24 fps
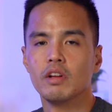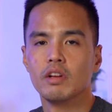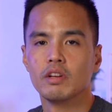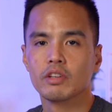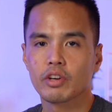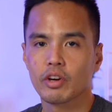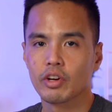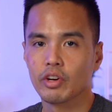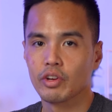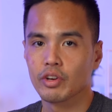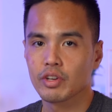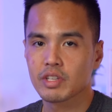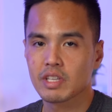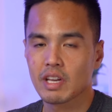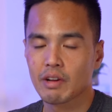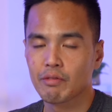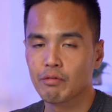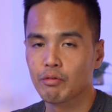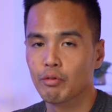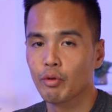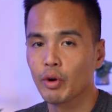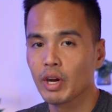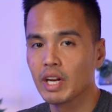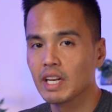Godox
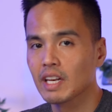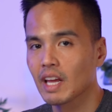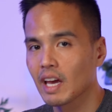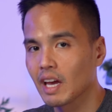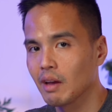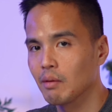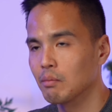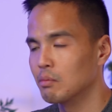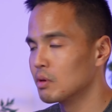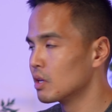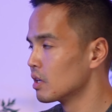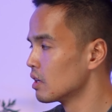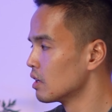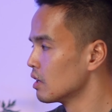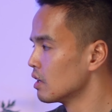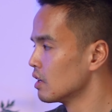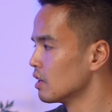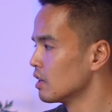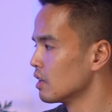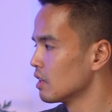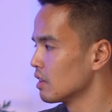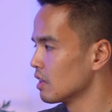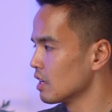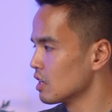have renamed
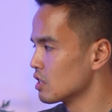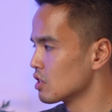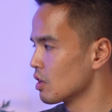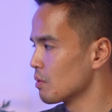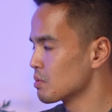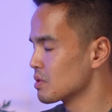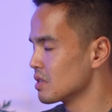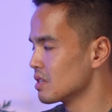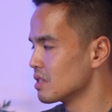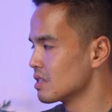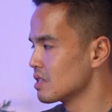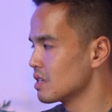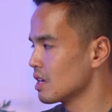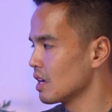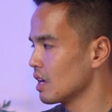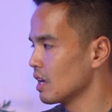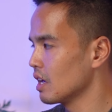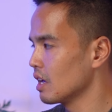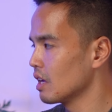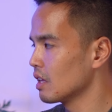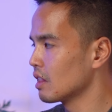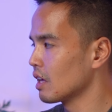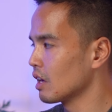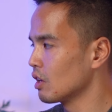these options
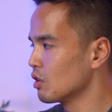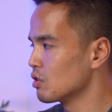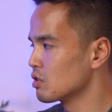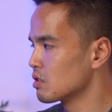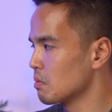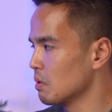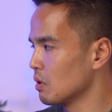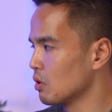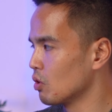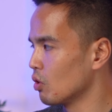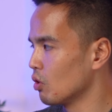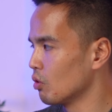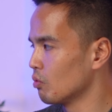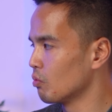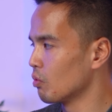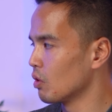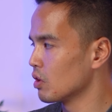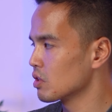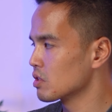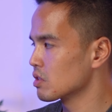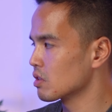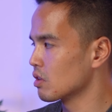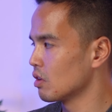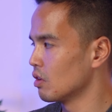here. They used to be called
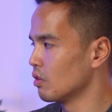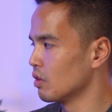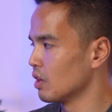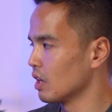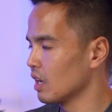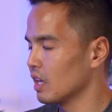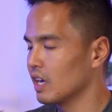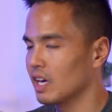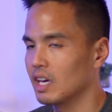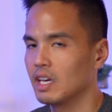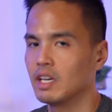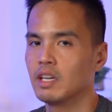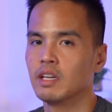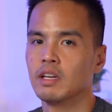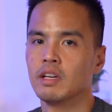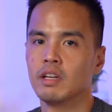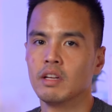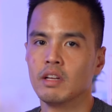Roscoe and Lee,